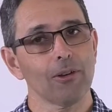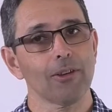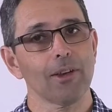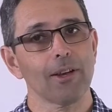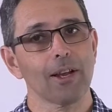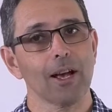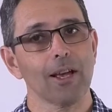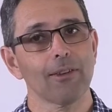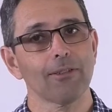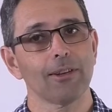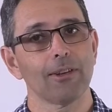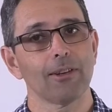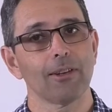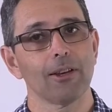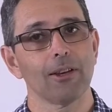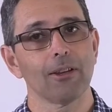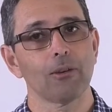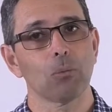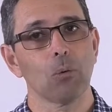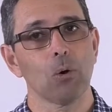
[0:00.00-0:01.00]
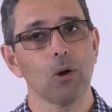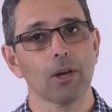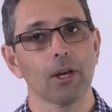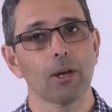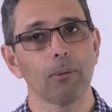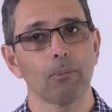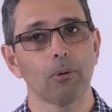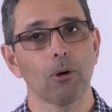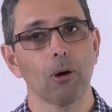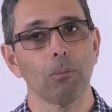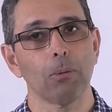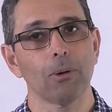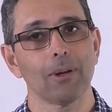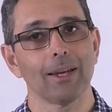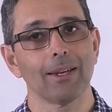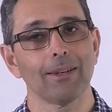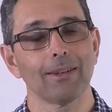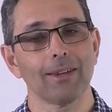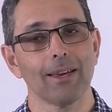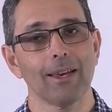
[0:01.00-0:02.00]
that RCD is working properly
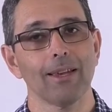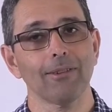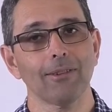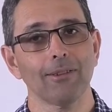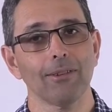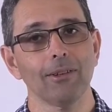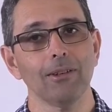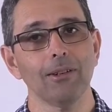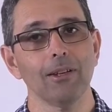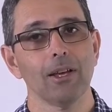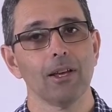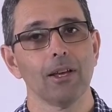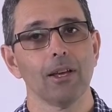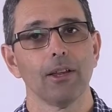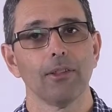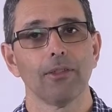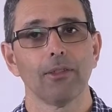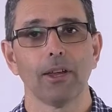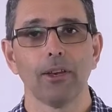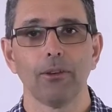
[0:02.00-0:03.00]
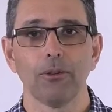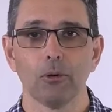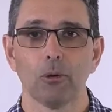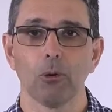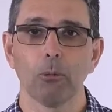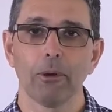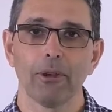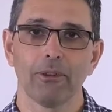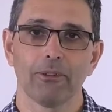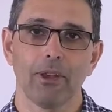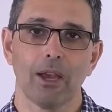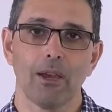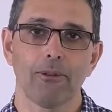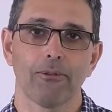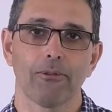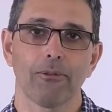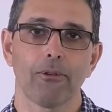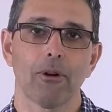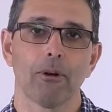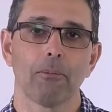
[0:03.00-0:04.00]
and tested, then you will be safe
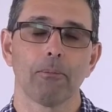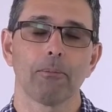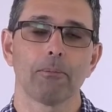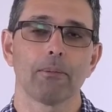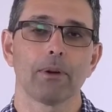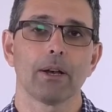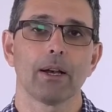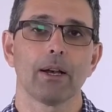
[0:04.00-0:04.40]
from